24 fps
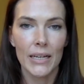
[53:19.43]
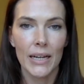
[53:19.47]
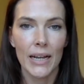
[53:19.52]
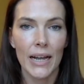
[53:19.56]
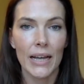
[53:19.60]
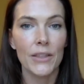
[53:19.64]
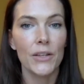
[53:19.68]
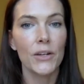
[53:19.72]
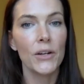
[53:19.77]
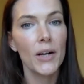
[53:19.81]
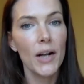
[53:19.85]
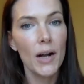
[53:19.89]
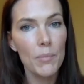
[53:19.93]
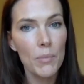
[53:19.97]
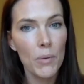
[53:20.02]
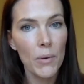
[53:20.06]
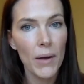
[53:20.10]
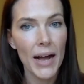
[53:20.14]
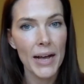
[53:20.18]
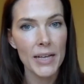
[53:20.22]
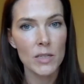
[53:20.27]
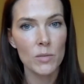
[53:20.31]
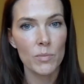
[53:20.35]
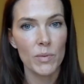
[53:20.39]
And there are a couple
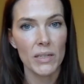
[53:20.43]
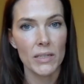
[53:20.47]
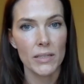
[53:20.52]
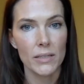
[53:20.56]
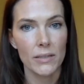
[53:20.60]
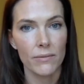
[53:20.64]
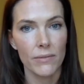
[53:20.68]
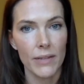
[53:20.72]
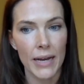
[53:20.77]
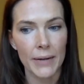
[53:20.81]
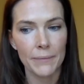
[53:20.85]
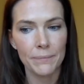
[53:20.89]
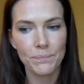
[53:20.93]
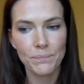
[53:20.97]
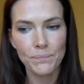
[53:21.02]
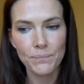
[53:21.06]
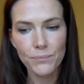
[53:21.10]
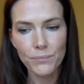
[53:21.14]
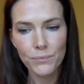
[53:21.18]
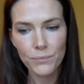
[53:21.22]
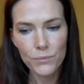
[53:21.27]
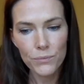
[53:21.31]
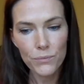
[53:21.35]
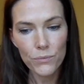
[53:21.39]
aspects of that.
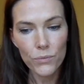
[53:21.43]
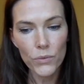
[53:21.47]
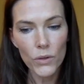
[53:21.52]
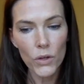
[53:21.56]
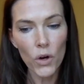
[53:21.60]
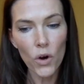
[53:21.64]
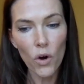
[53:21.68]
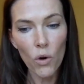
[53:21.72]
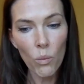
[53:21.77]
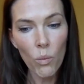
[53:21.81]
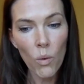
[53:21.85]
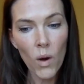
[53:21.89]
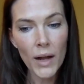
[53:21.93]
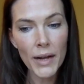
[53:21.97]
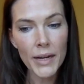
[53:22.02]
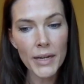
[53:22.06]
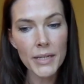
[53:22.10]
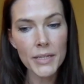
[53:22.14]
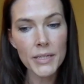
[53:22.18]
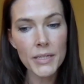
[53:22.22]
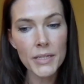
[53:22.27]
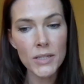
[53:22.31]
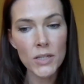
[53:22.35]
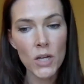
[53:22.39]
One
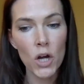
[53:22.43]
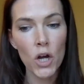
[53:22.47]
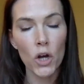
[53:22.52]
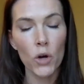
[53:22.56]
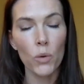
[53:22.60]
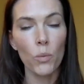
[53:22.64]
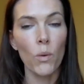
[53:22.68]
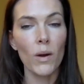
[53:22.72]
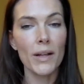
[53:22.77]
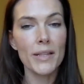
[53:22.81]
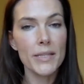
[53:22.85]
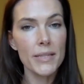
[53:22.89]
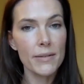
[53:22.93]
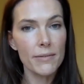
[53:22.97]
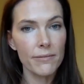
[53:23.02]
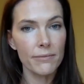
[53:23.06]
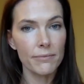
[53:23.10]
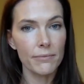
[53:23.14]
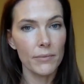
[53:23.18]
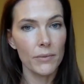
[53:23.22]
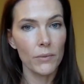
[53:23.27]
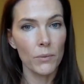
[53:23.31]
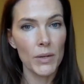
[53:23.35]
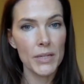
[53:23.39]
is what's
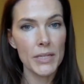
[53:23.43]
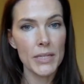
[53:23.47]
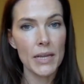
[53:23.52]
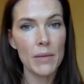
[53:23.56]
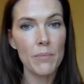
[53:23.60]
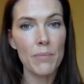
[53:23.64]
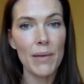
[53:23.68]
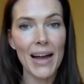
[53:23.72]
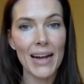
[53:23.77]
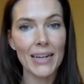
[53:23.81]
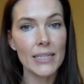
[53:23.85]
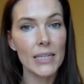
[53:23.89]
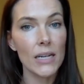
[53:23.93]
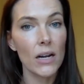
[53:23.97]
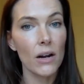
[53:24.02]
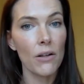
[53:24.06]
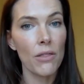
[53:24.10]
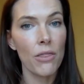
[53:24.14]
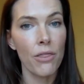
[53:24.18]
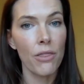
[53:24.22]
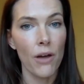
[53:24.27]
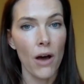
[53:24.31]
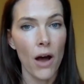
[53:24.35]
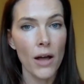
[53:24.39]
impacting our
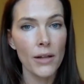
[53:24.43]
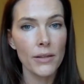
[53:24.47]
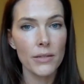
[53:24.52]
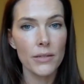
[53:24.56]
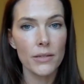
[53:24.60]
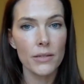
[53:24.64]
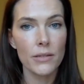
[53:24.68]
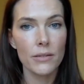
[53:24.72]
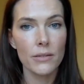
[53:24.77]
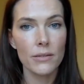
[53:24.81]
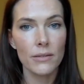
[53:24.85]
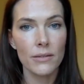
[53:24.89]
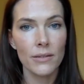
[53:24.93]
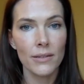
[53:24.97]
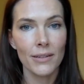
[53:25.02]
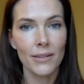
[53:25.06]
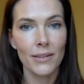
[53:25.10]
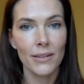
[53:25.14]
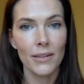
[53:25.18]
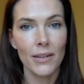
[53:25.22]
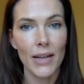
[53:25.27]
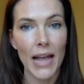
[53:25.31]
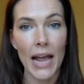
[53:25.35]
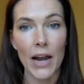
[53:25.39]
thoughts
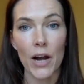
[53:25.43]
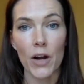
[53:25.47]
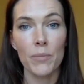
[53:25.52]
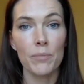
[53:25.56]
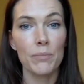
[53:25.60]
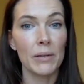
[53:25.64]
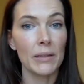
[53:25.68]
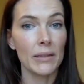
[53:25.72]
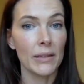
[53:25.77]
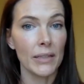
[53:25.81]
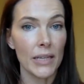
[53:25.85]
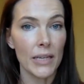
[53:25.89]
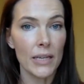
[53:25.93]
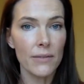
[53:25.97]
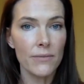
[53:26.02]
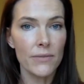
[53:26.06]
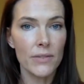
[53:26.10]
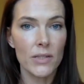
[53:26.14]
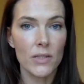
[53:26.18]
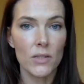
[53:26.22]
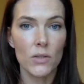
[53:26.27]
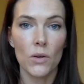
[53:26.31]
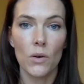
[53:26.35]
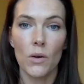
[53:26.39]
and our
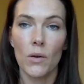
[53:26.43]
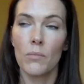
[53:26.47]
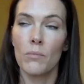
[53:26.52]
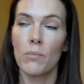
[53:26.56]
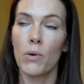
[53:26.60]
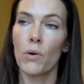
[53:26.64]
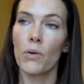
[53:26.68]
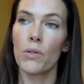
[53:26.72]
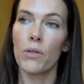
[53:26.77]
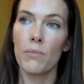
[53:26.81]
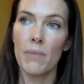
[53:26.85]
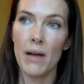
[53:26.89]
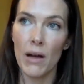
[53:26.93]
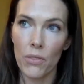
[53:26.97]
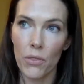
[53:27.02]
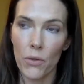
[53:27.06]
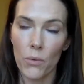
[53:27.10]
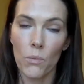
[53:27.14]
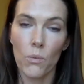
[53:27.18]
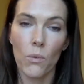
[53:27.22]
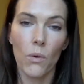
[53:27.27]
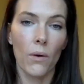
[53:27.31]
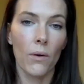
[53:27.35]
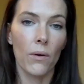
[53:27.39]
beliefs, both about the
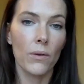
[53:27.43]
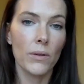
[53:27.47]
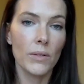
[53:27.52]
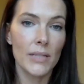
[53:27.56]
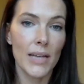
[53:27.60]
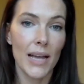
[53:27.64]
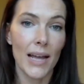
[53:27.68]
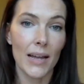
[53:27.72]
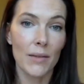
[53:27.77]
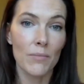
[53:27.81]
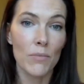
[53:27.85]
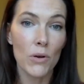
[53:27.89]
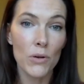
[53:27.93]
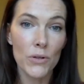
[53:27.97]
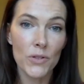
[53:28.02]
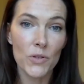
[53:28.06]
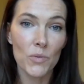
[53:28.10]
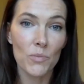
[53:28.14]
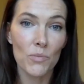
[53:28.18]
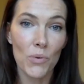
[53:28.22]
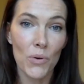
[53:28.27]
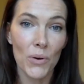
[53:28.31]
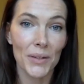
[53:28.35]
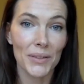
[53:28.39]
world and most
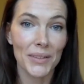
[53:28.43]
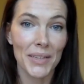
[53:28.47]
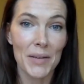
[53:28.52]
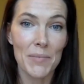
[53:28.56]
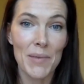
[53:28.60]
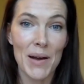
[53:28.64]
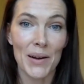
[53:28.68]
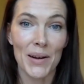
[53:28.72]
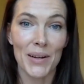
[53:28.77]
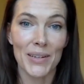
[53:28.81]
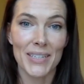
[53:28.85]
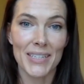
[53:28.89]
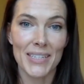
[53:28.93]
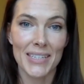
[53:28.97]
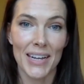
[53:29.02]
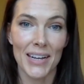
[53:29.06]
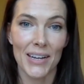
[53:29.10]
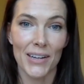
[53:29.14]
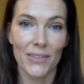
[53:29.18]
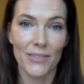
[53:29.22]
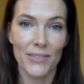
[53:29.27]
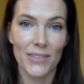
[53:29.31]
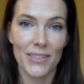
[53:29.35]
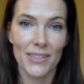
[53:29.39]
importantly about
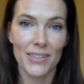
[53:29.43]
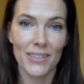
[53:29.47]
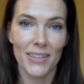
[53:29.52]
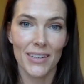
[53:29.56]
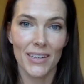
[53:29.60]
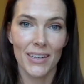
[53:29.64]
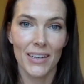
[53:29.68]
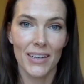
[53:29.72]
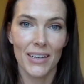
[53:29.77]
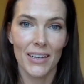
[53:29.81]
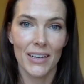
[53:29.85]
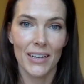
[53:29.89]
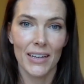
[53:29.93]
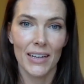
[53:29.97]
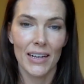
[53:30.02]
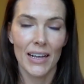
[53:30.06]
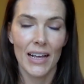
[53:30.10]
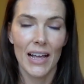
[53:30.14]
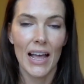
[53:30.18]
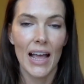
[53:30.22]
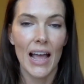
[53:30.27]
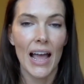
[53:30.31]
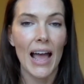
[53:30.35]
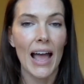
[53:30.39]
ourselves.
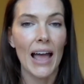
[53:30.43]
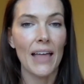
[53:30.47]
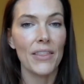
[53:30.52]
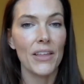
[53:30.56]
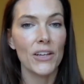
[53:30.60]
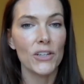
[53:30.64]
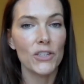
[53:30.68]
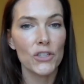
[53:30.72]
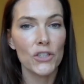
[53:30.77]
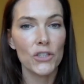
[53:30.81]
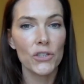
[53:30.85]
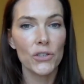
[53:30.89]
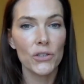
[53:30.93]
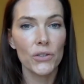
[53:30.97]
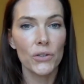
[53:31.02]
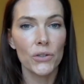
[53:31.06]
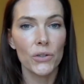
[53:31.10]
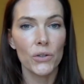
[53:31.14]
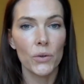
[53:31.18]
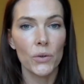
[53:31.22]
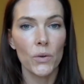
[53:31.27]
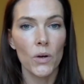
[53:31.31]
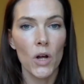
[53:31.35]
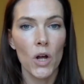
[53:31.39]
And then
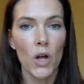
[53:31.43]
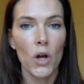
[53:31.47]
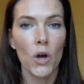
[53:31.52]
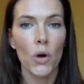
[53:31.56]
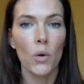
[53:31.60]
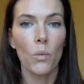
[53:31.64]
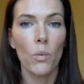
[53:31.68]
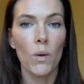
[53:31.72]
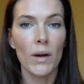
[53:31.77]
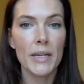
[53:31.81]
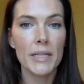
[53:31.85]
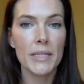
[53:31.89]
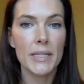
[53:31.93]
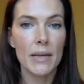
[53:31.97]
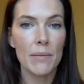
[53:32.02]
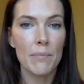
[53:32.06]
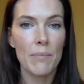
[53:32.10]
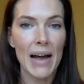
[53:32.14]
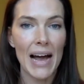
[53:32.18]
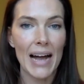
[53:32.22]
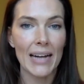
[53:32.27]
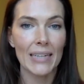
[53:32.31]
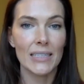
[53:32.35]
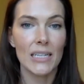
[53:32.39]
two, what is
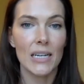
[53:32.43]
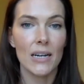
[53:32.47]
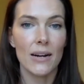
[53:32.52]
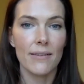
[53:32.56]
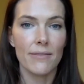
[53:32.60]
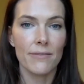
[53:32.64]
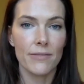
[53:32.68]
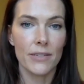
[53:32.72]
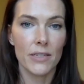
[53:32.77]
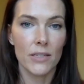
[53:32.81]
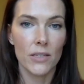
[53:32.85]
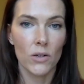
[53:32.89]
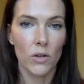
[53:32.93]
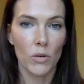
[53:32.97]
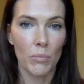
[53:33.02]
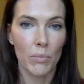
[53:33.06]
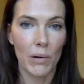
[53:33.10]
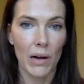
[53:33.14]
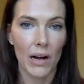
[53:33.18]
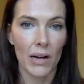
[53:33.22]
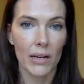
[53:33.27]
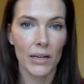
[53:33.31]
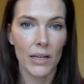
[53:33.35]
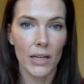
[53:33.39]
impacting our physical
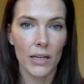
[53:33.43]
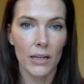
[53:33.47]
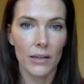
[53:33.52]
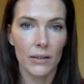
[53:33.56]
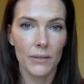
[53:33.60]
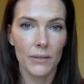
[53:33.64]
body.